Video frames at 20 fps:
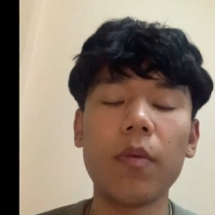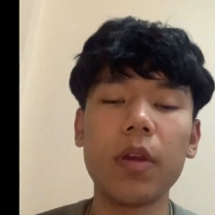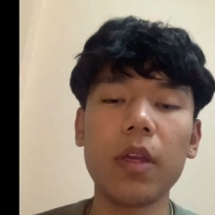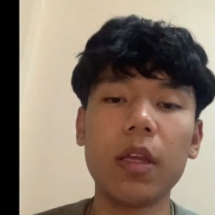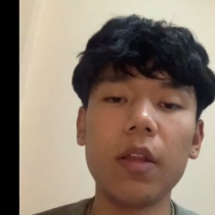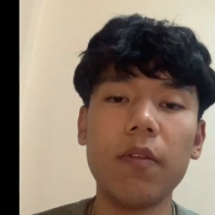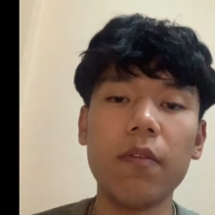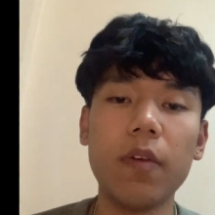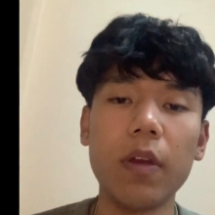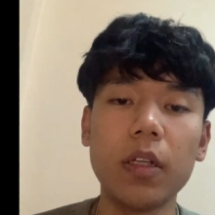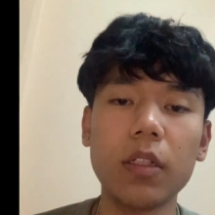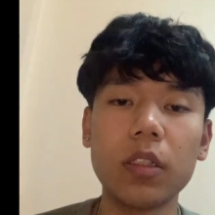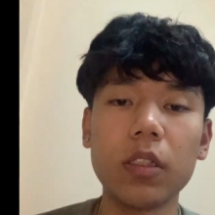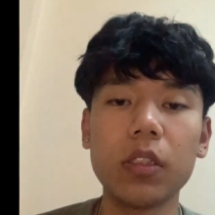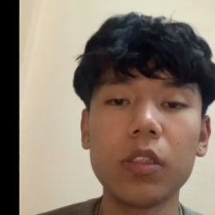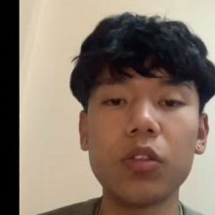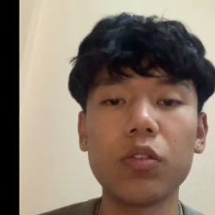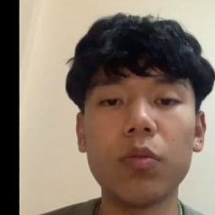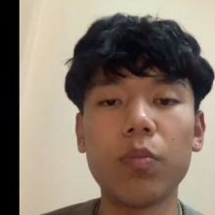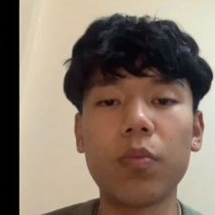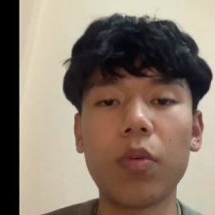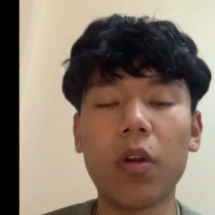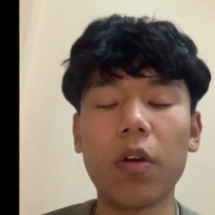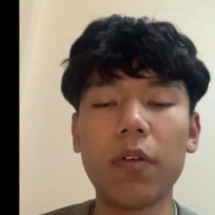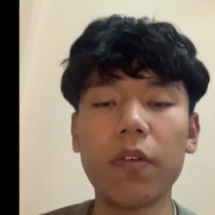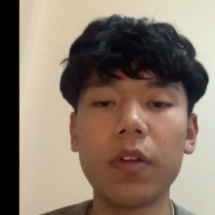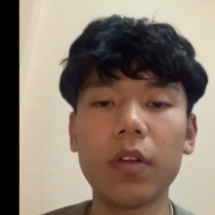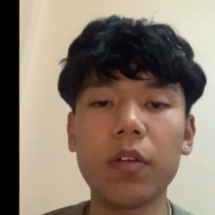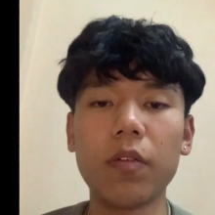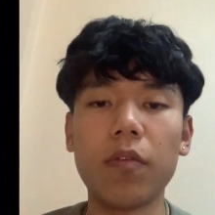inventors to
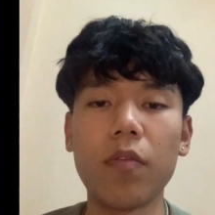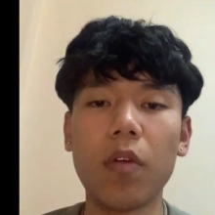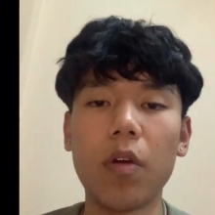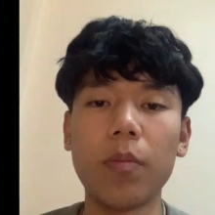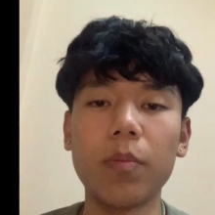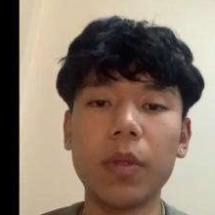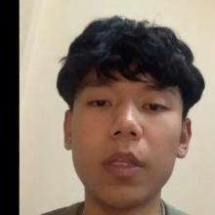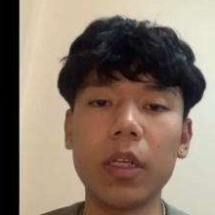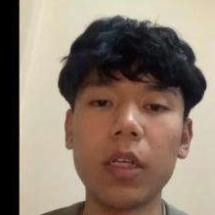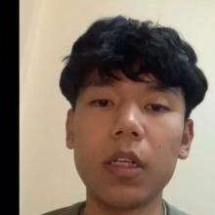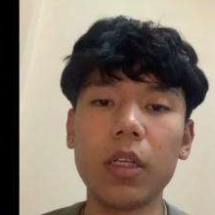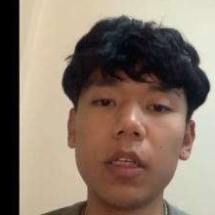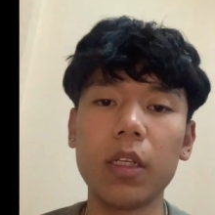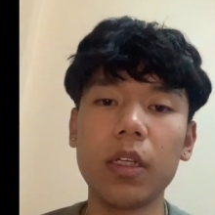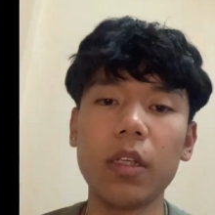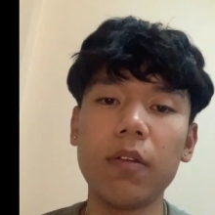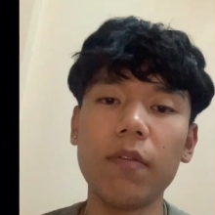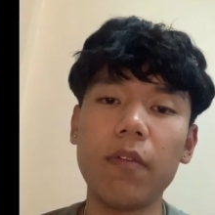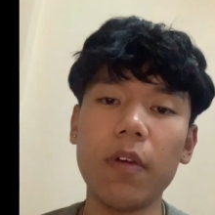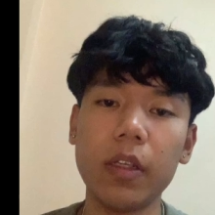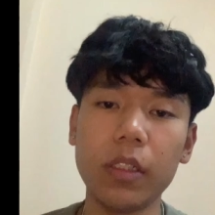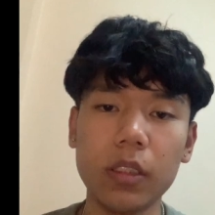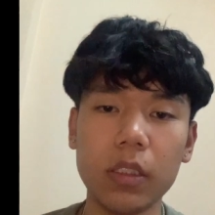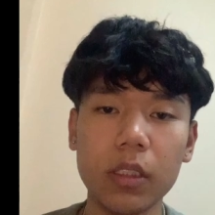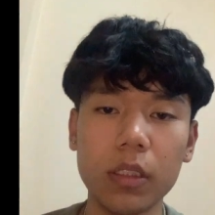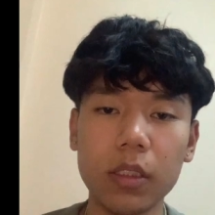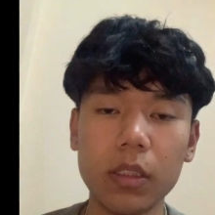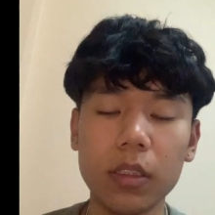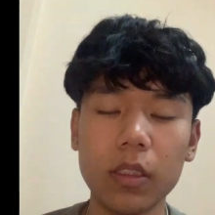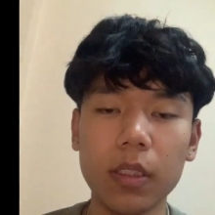profit from their
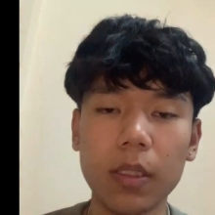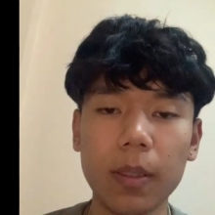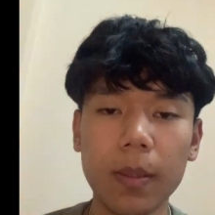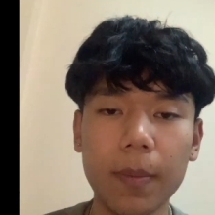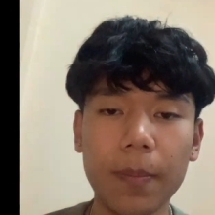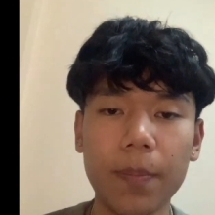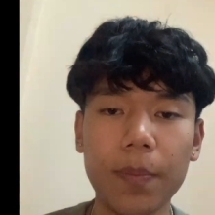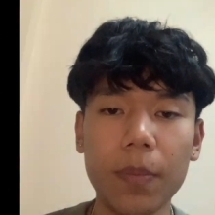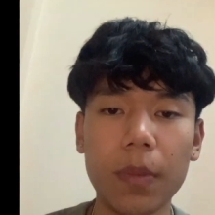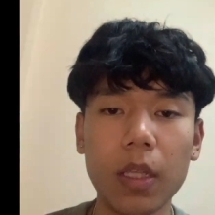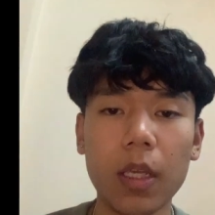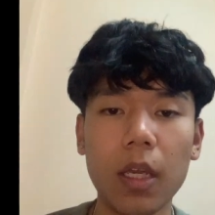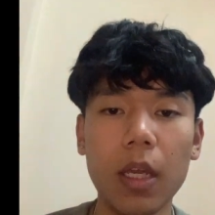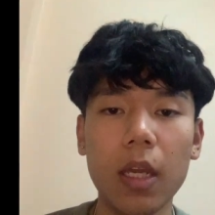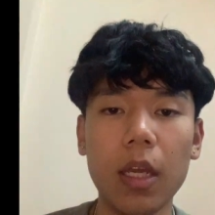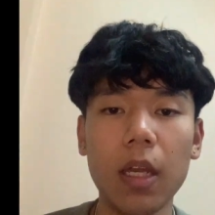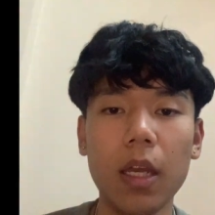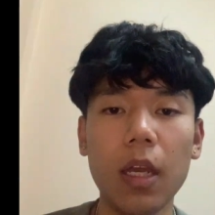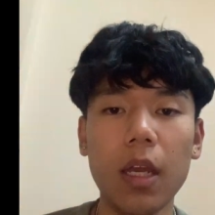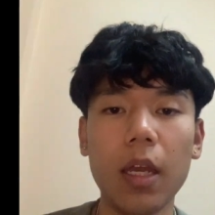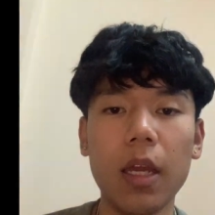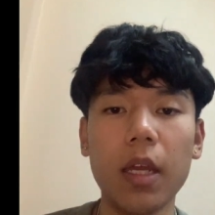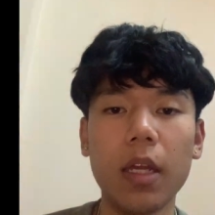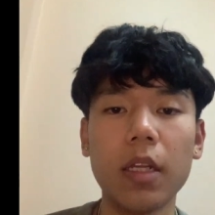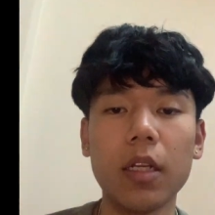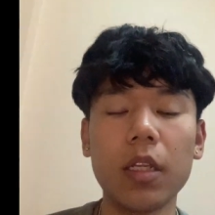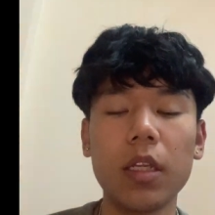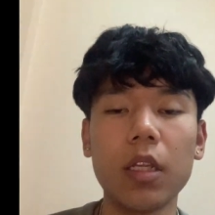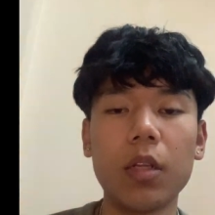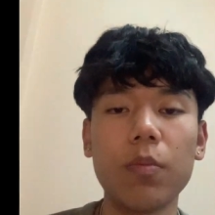inventions
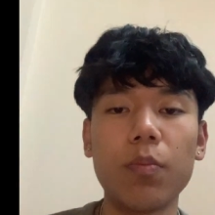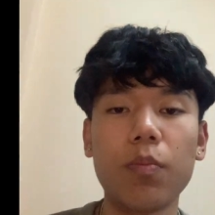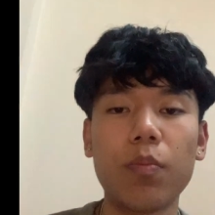and it